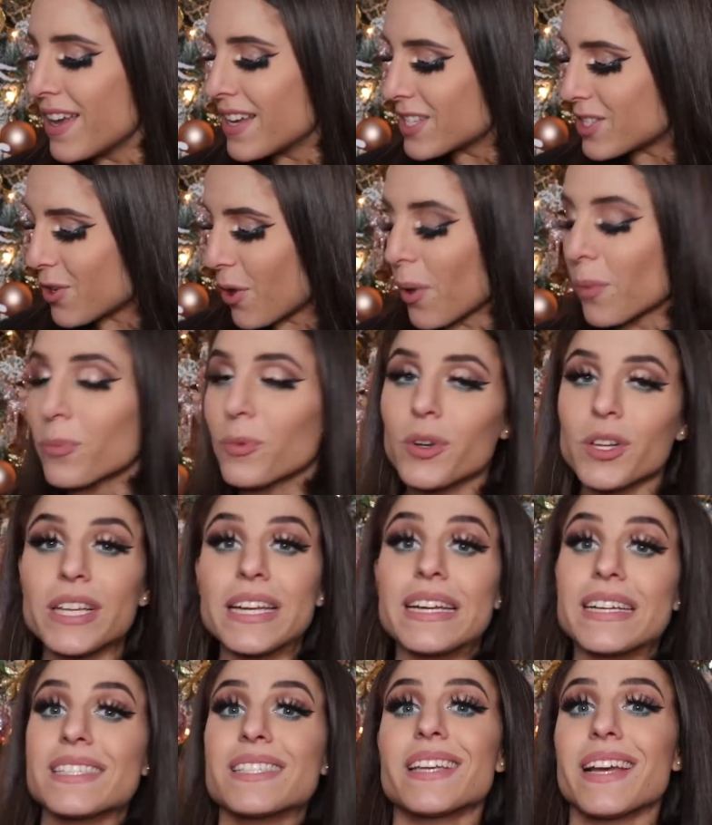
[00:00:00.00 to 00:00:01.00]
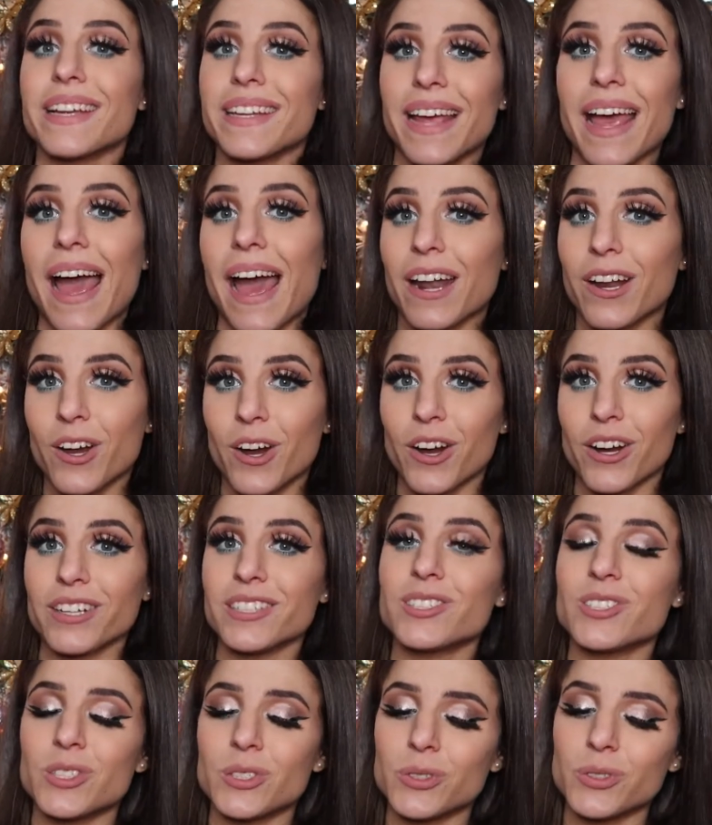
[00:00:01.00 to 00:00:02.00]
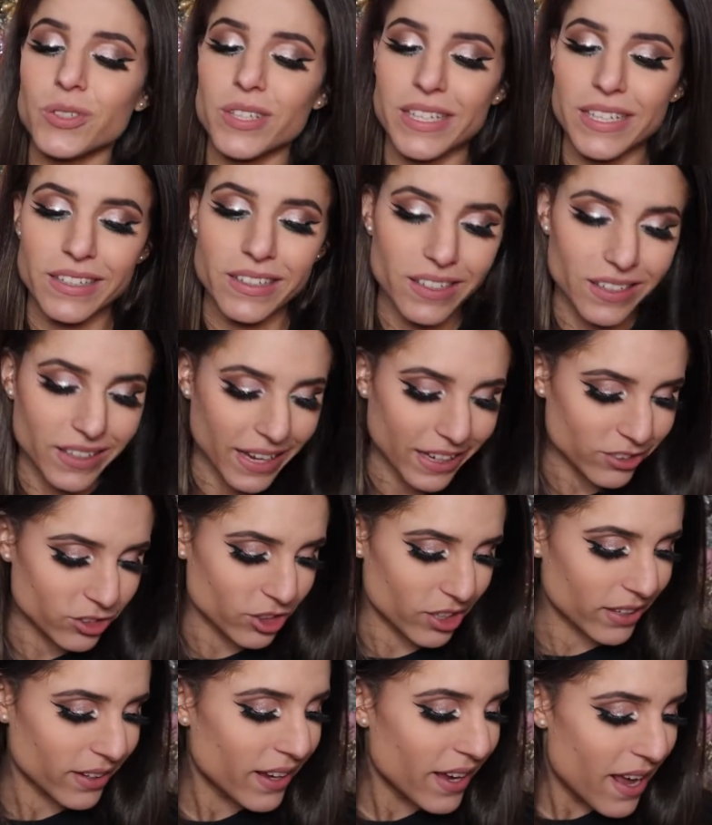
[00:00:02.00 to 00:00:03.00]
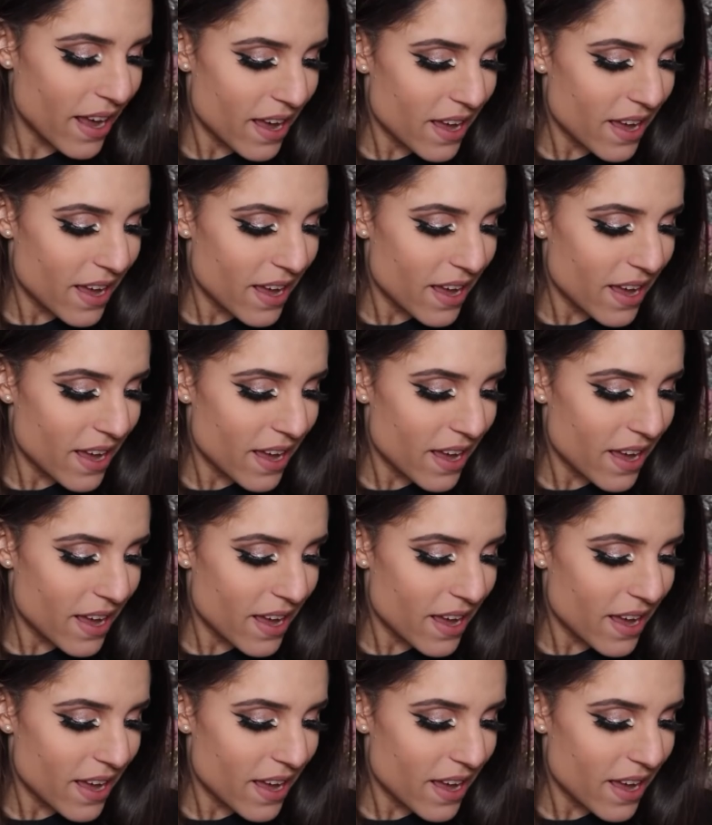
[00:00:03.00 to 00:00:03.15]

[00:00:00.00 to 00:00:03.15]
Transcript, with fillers: So I'm really excited to add her to the collection.